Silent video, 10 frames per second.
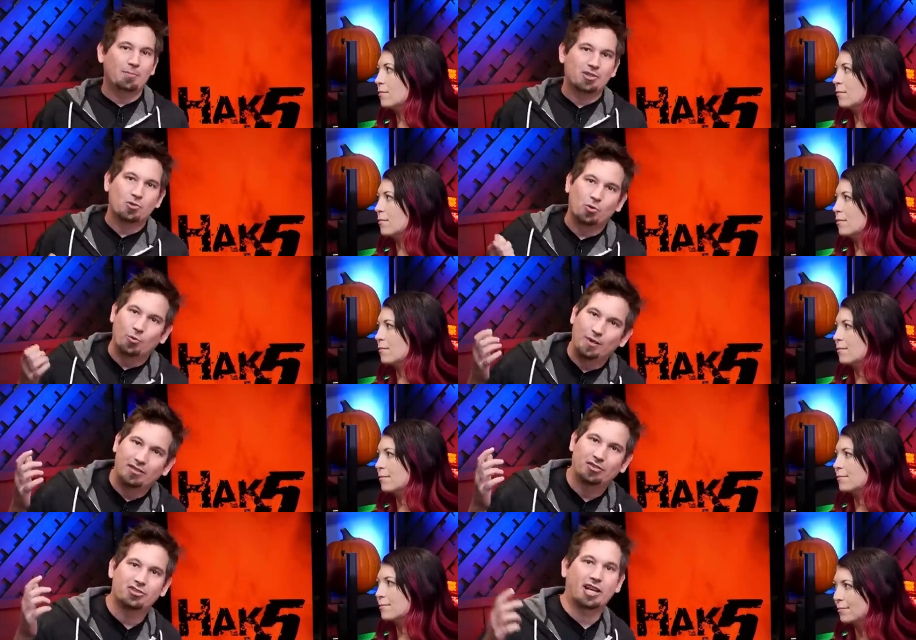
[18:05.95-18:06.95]
Speaker 1: much cool
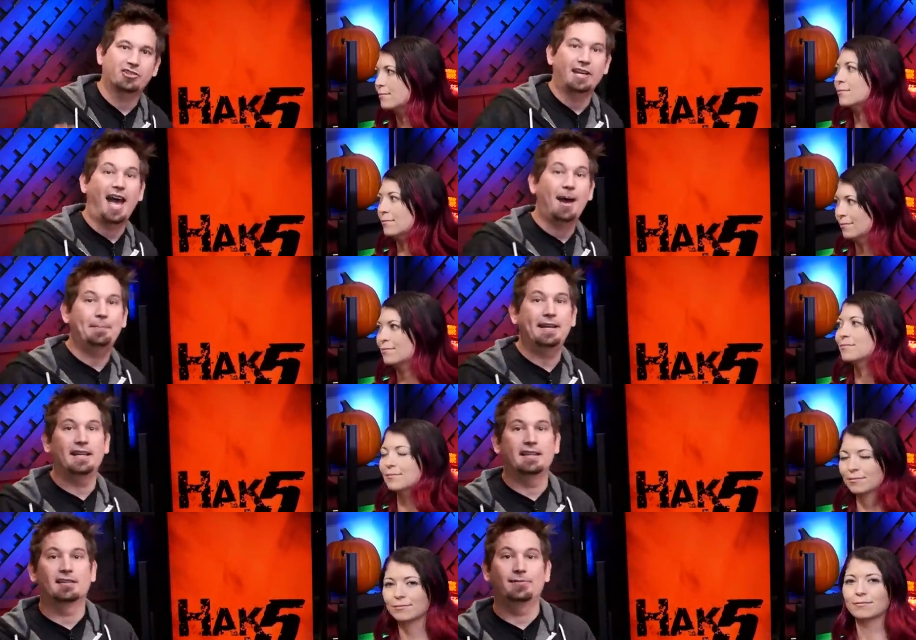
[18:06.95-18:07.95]
research actually
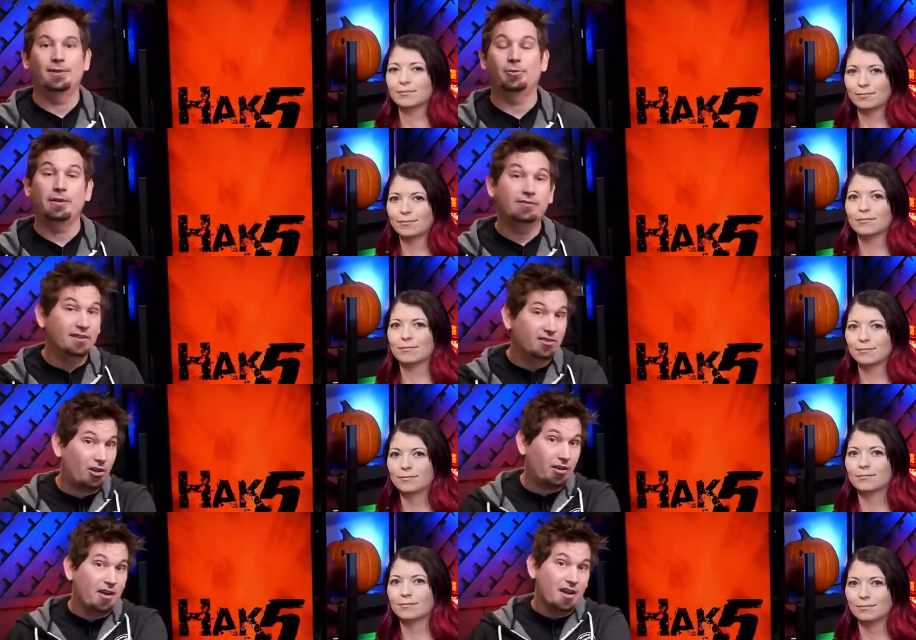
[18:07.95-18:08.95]
happening in this field. We even
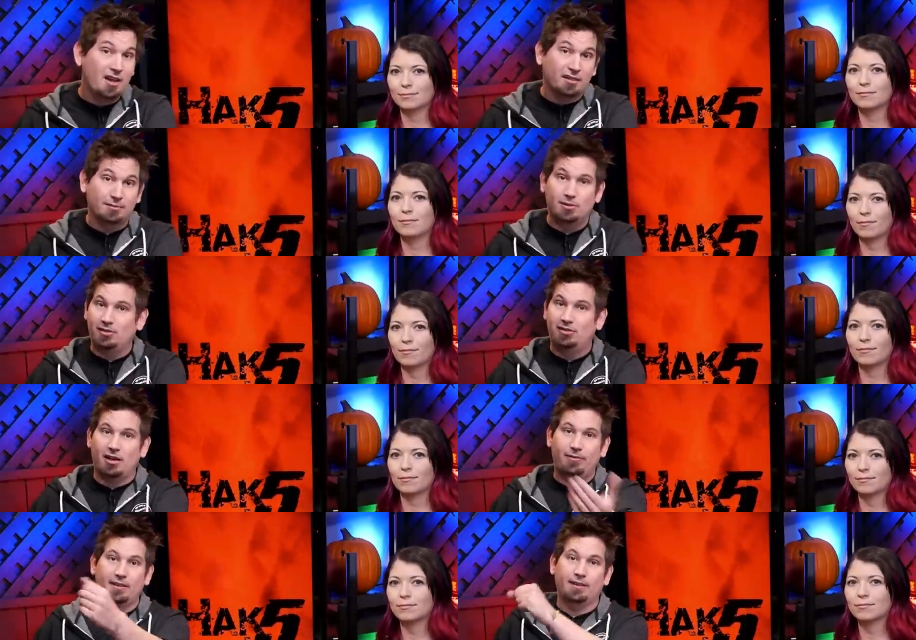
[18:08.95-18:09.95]
saw some good
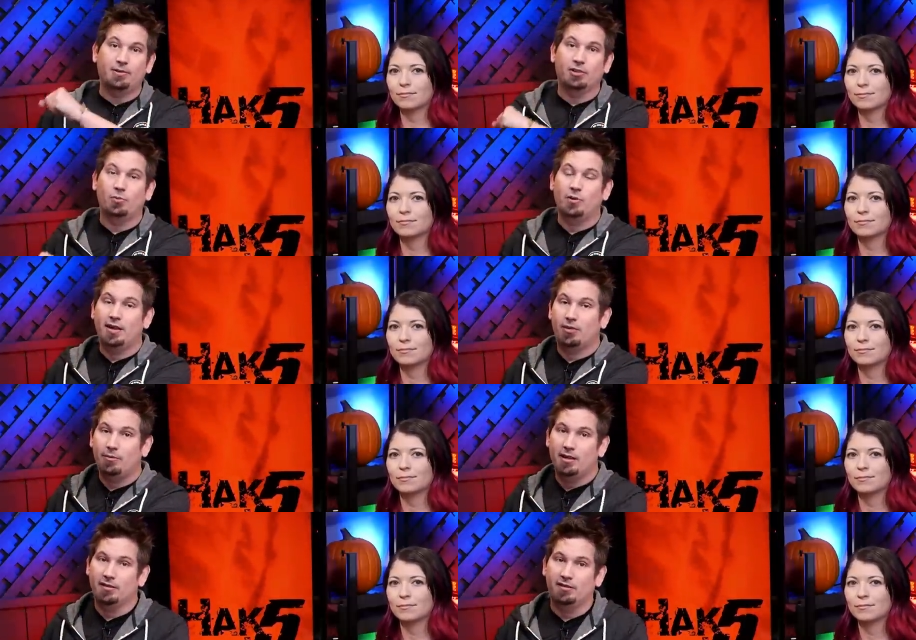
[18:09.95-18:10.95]
stuff at DEF CON
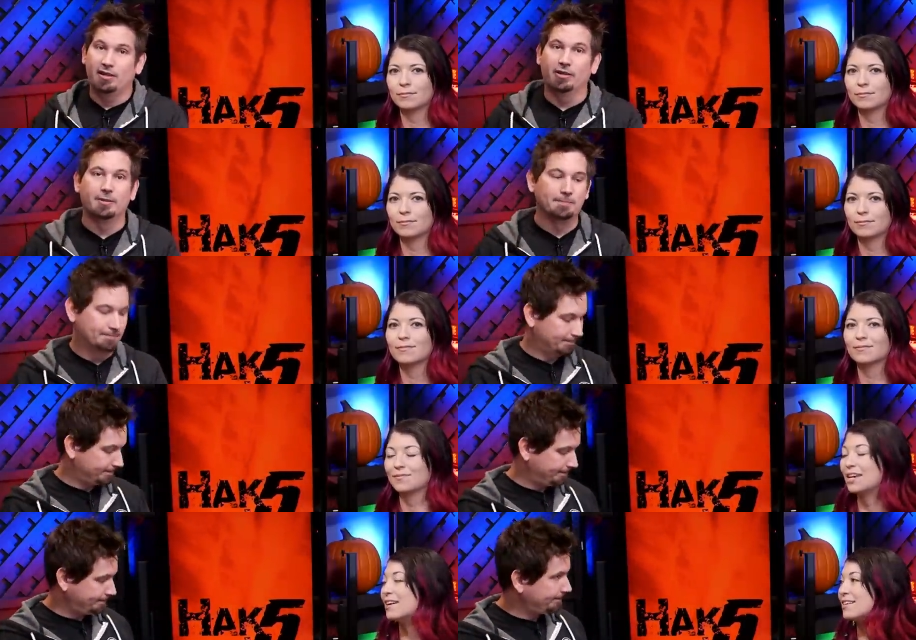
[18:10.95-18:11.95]
23 this year.
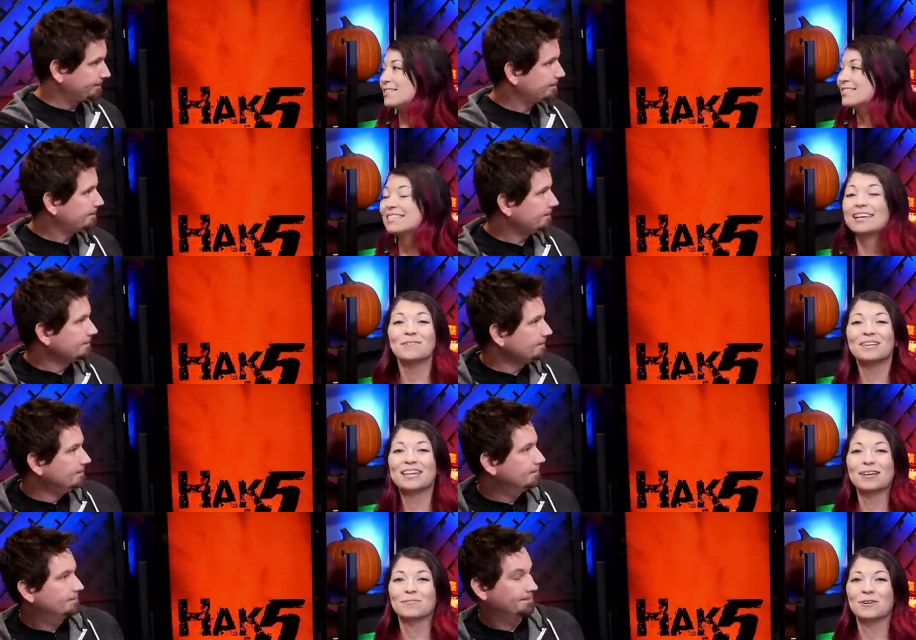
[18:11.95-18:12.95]
Speaker 2: Yeah, Sammy
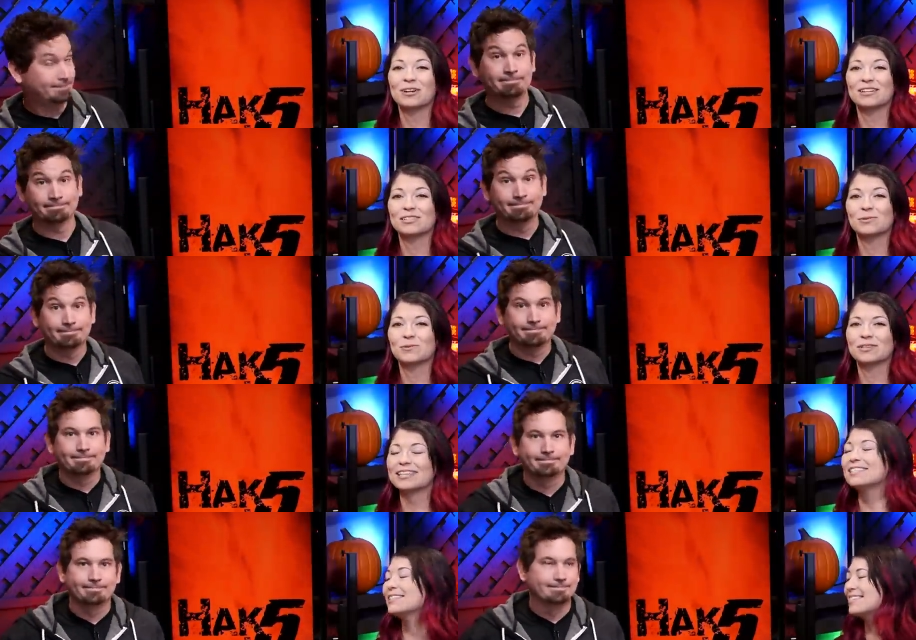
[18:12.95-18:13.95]
Camcars. So
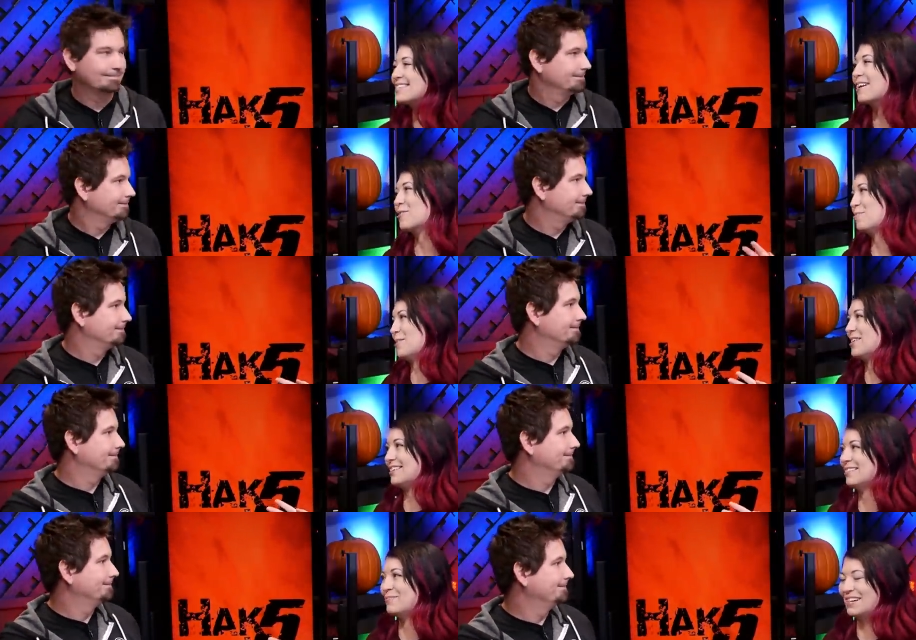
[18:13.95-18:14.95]
that's the scary
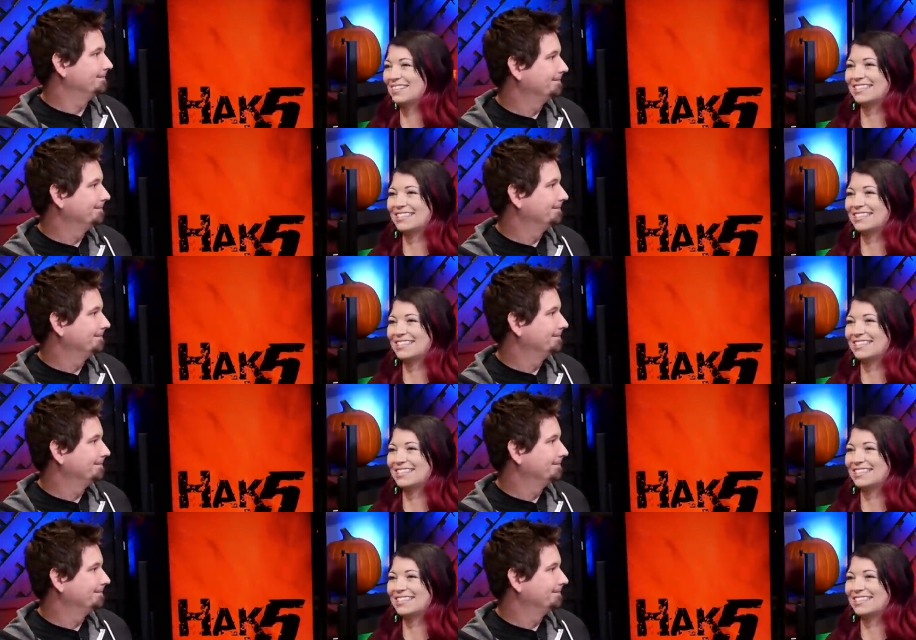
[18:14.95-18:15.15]
part about